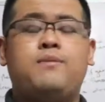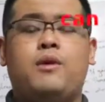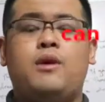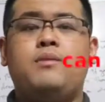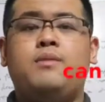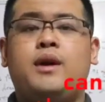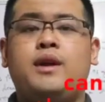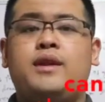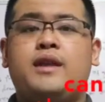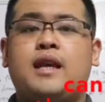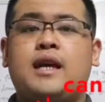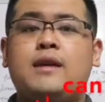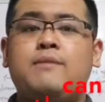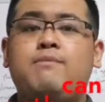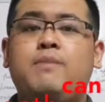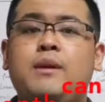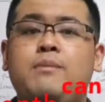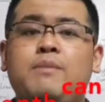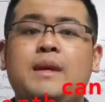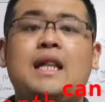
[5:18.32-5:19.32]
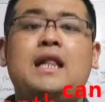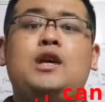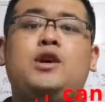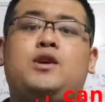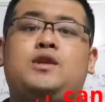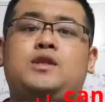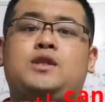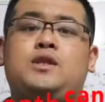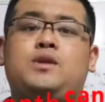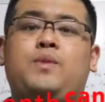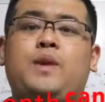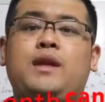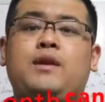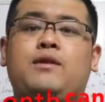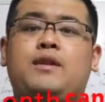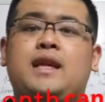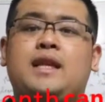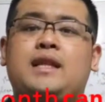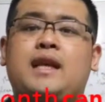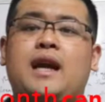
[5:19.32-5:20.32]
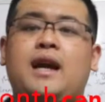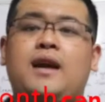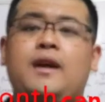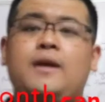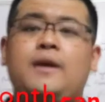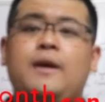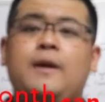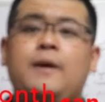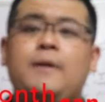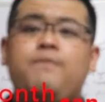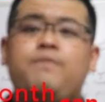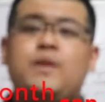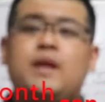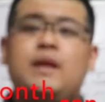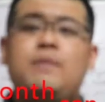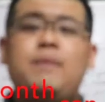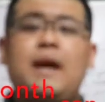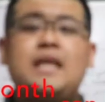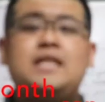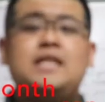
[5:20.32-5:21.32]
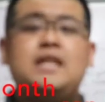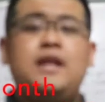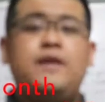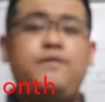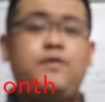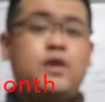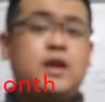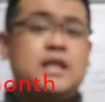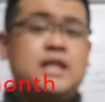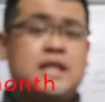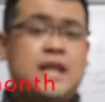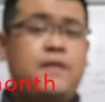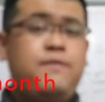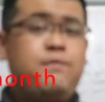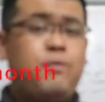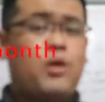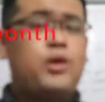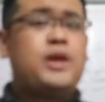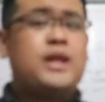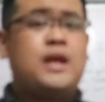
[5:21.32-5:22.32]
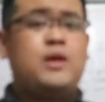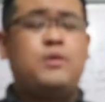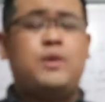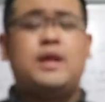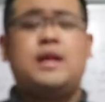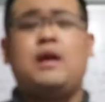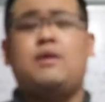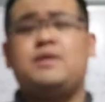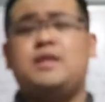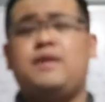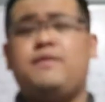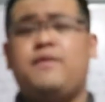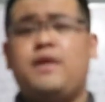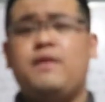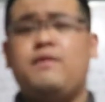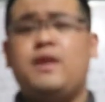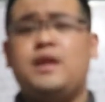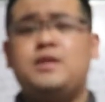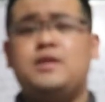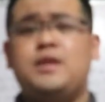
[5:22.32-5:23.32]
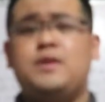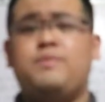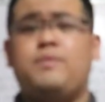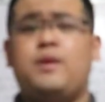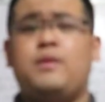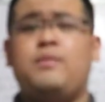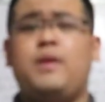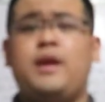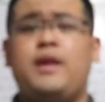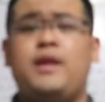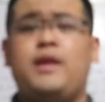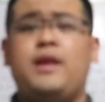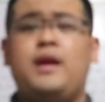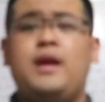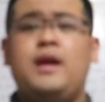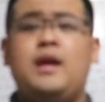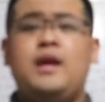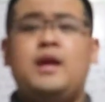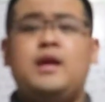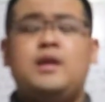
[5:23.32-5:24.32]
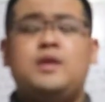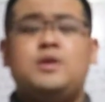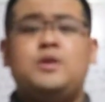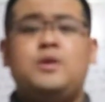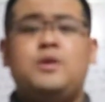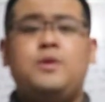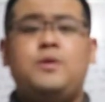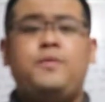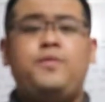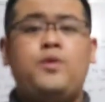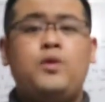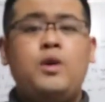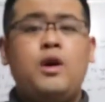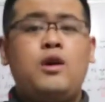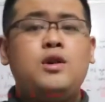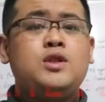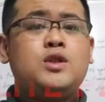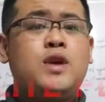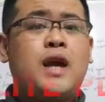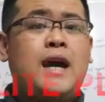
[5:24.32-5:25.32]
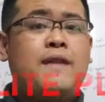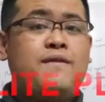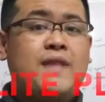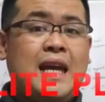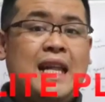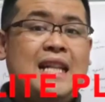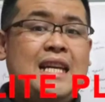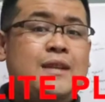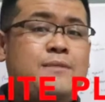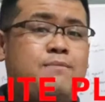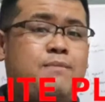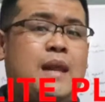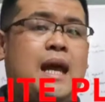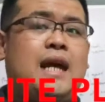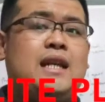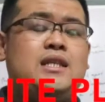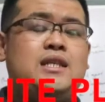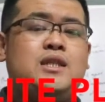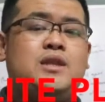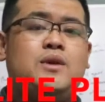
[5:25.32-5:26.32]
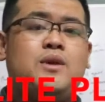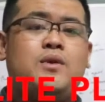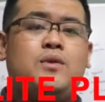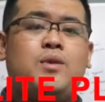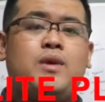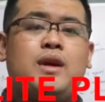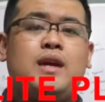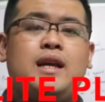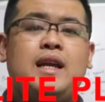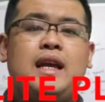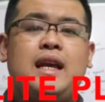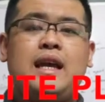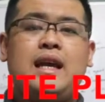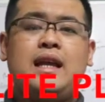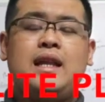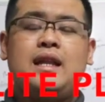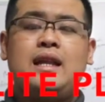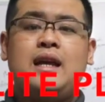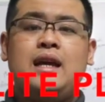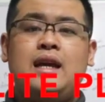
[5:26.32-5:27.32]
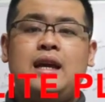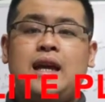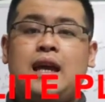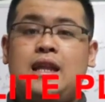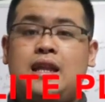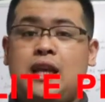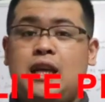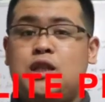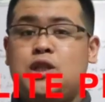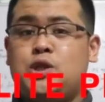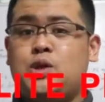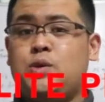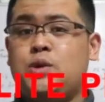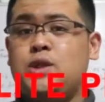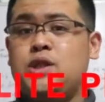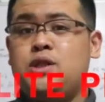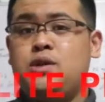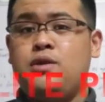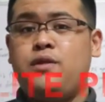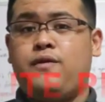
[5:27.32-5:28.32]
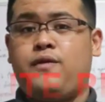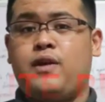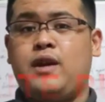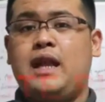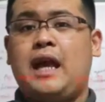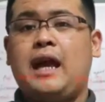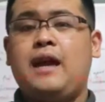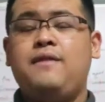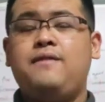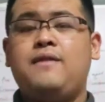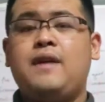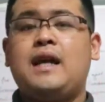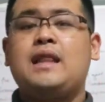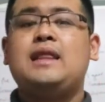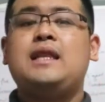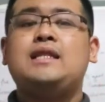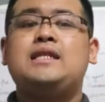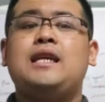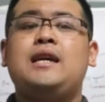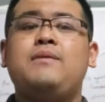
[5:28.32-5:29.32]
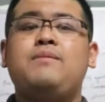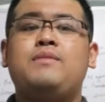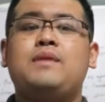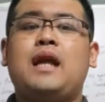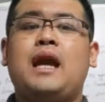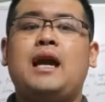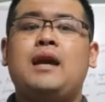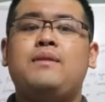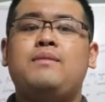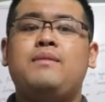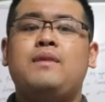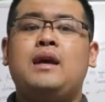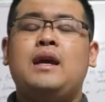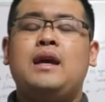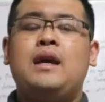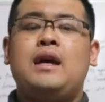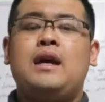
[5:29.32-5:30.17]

per month can be millions when you retire. Imagine if you can save more than 1,500 per month. So, you also have elite plans wherein it insures you for life. At the same time,